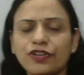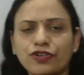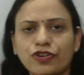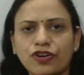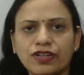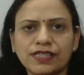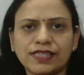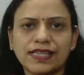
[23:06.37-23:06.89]

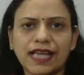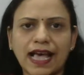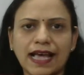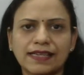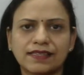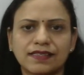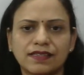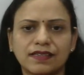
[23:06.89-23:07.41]
neurons,
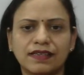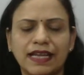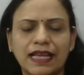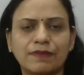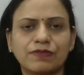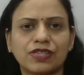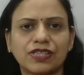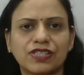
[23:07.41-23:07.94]
as the
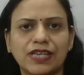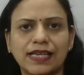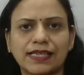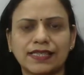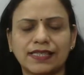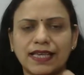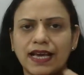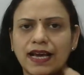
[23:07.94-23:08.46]
name
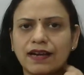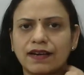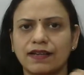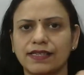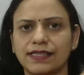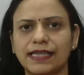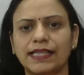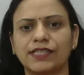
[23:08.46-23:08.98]
suggests, they are
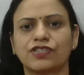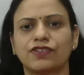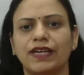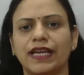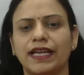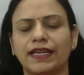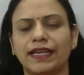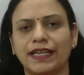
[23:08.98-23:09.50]
sensory
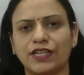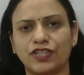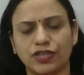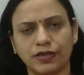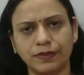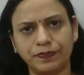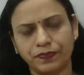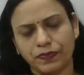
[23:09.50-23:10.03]
in
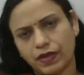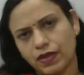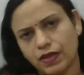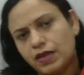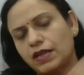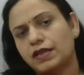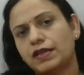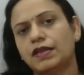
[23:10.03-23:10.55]
nature.
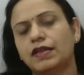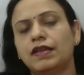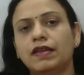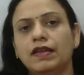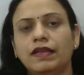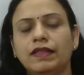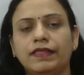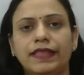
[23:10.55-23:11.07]

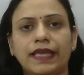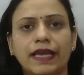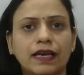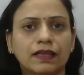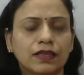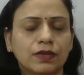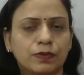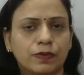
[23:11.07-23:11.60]
They
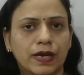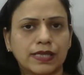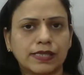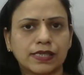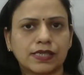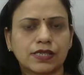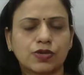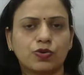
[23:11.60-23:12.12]
are the
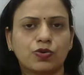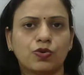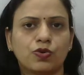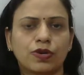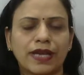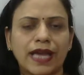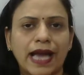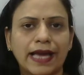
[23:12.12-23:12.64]
ones
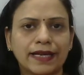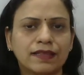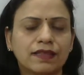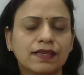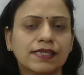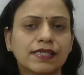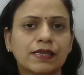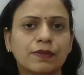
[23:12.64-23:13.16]
who carry
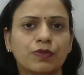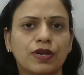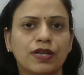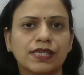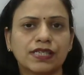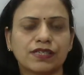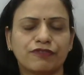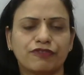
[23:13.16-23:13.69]
the
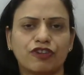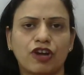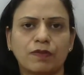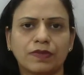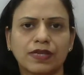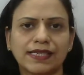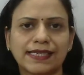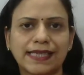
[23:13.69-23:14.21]
stimulus
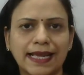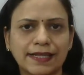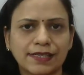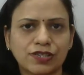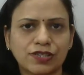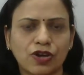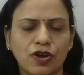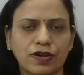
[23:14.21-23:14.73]
from the
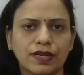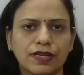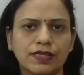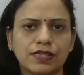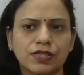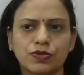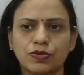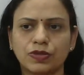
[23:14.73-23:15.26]
sense
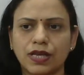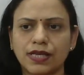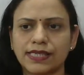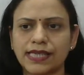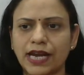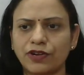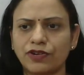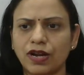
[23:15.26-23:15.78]
organs to the
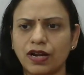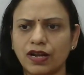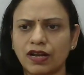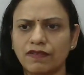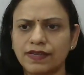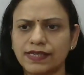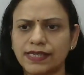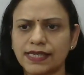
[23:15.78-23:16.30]
central
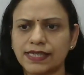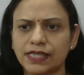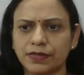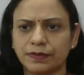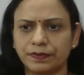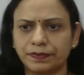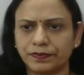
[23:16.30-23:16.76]
nervous system,